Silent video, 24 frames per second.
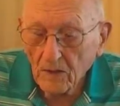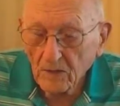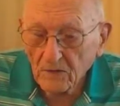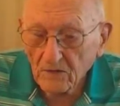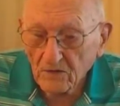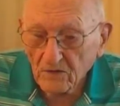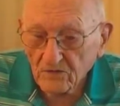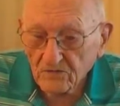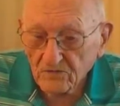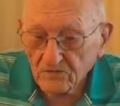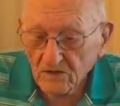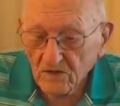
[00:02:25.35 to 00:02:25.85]

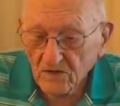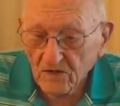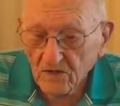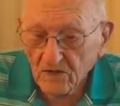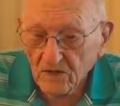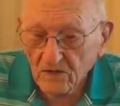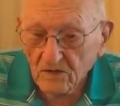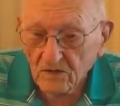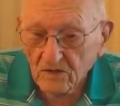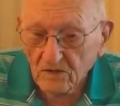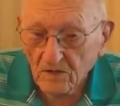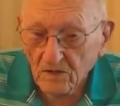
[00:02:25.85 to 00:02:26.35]
Yes, I
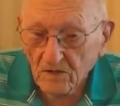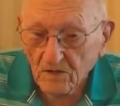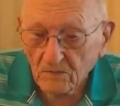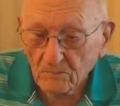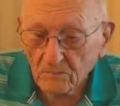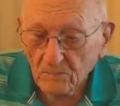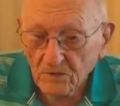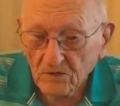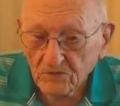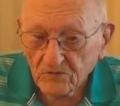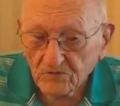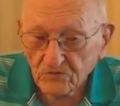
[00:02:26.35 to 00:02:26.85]
had it on
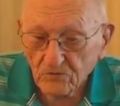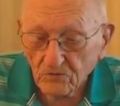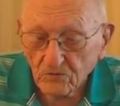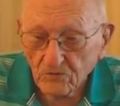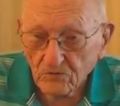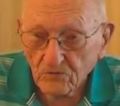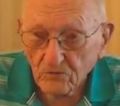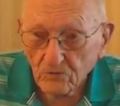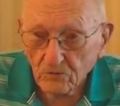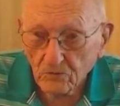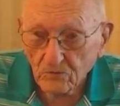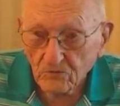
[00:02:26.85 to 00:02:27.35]
my
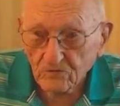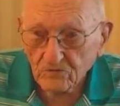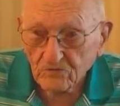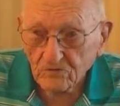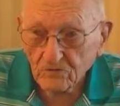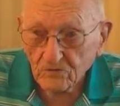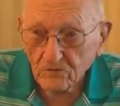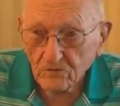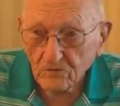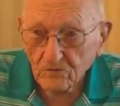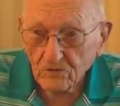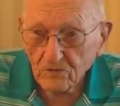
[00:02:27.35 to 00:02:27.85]
shoulder
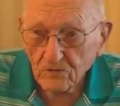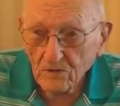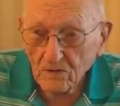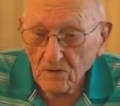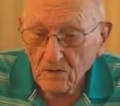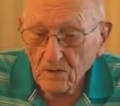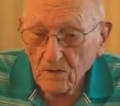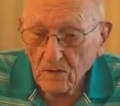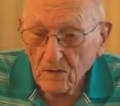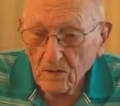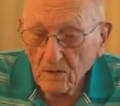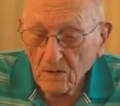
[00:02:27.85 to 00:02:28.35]
holster,
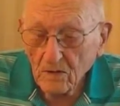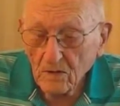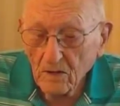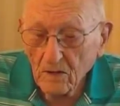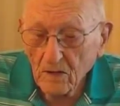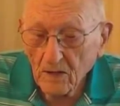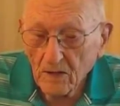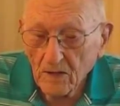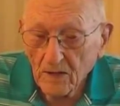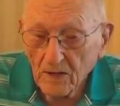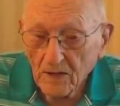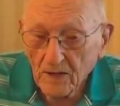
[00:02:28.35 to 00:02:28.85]

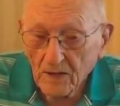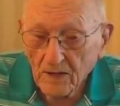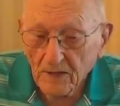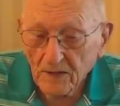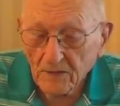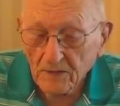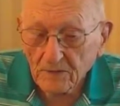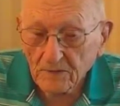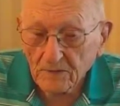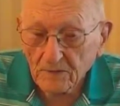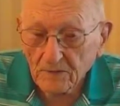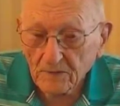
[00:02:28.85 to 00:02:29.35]

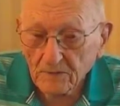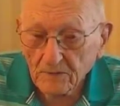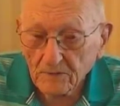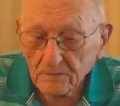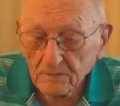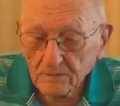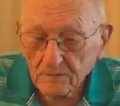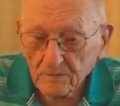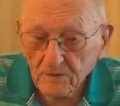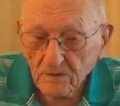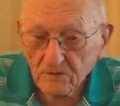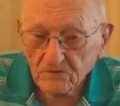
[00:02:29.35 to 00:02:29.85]
and
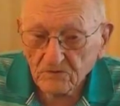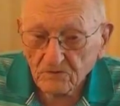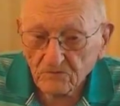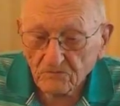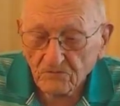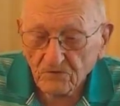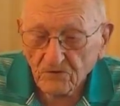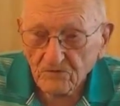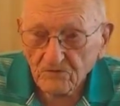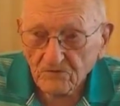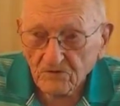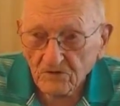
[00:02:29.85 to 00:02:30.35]
that's the
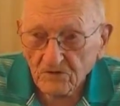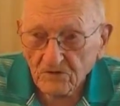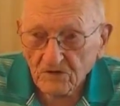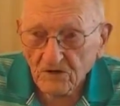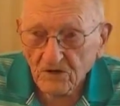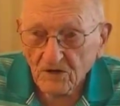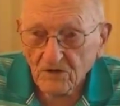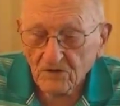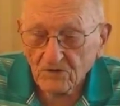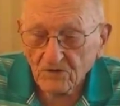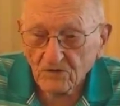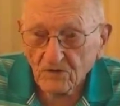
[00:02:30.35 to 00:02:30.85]
first thing
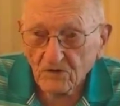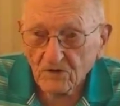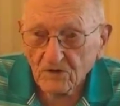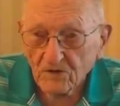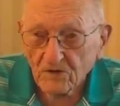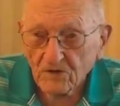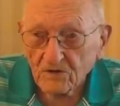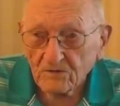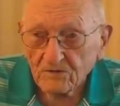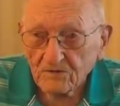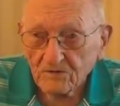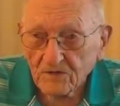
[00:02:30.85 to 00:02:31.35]
I thought
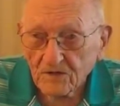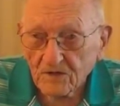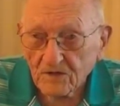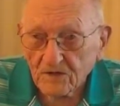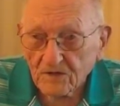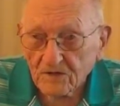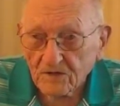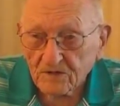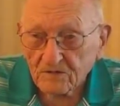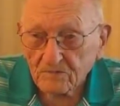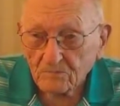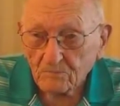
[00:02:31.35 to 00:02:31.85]
of. And
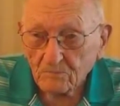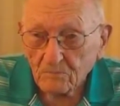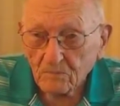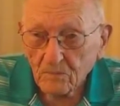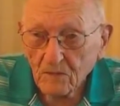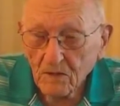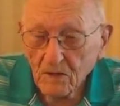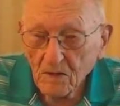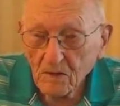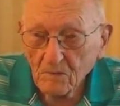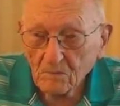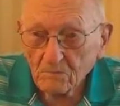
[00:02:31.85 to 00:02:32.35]

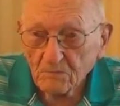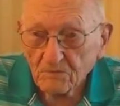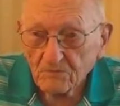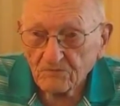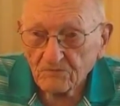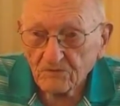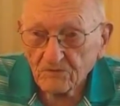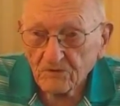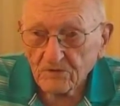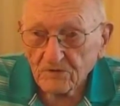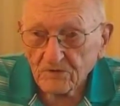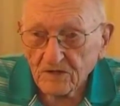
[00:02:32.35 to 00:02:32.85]

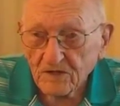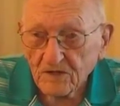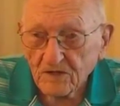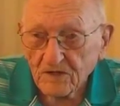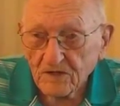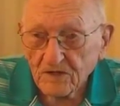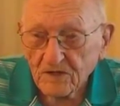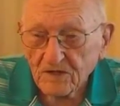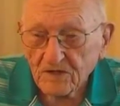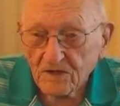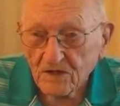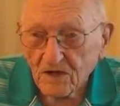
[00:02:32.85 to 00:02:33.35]
before
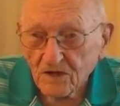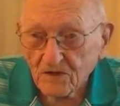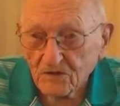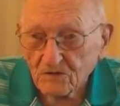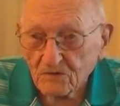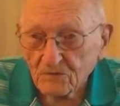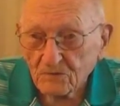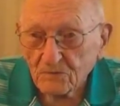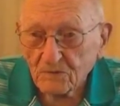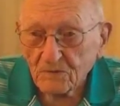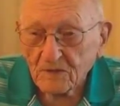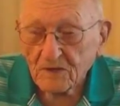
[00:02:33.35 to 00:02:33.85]
he got
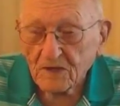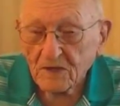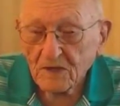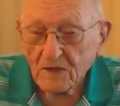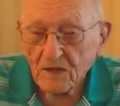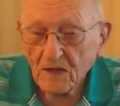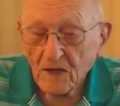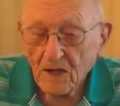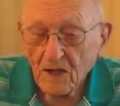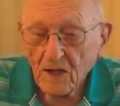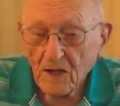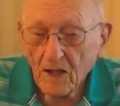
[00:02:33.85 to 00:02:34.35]
to me,
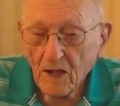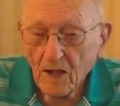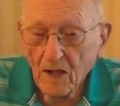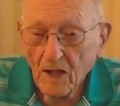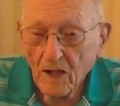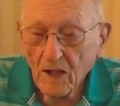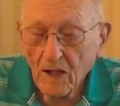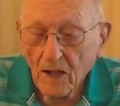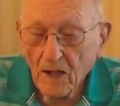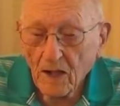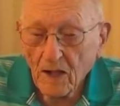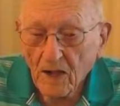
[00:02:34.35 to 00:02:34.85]

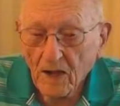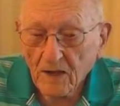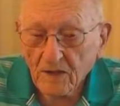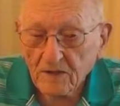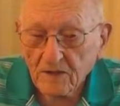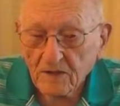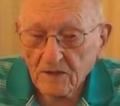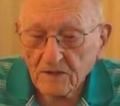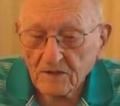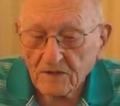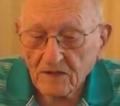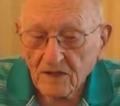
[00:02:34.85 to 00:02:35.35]
I
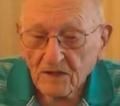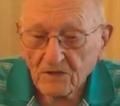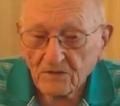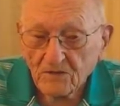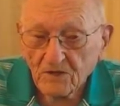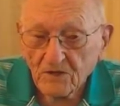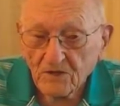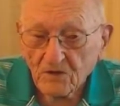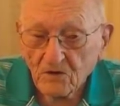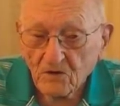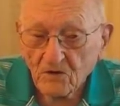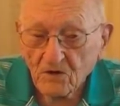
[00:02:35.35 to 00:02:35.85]
got that
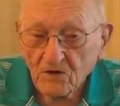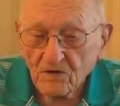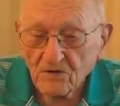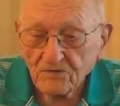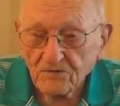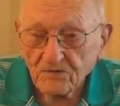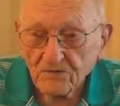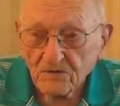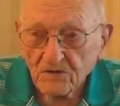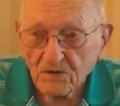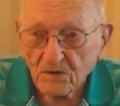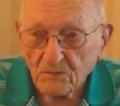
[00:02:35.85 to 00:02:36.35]
thing off
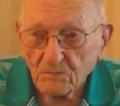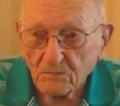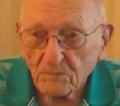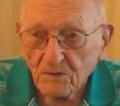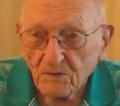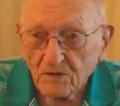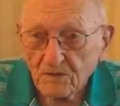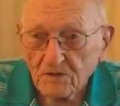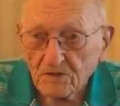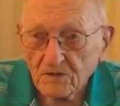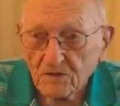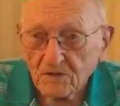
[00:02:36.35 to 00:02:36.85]
and I
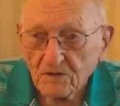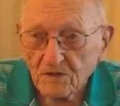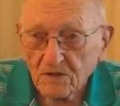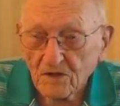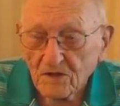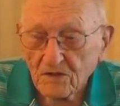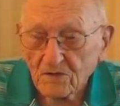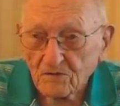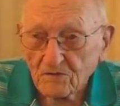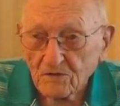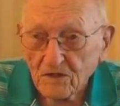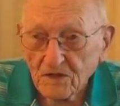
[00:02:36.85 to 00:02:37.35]
buried it
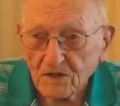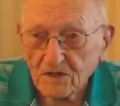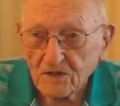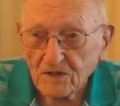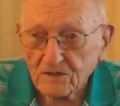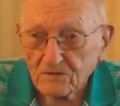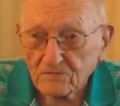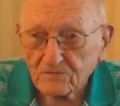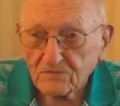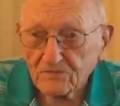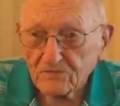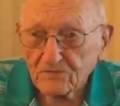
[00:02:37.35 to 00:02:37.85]
under
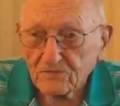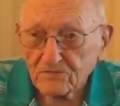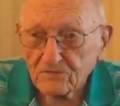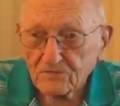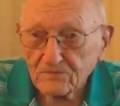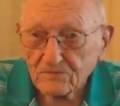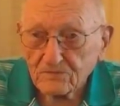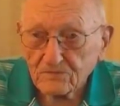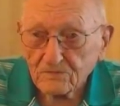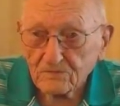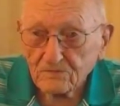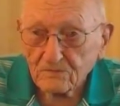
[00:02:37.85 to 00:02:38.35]
leaves,
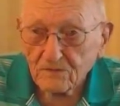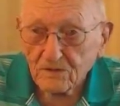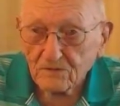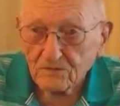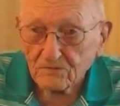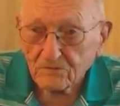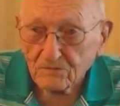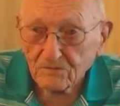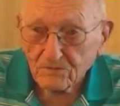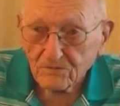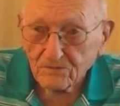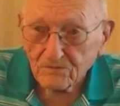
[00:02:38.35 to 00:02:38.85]

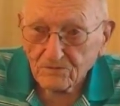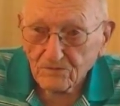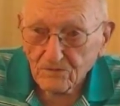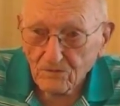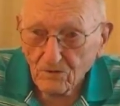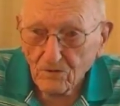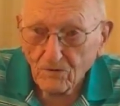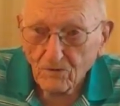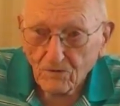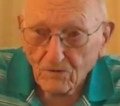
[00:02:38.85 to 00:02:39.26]
under the slug.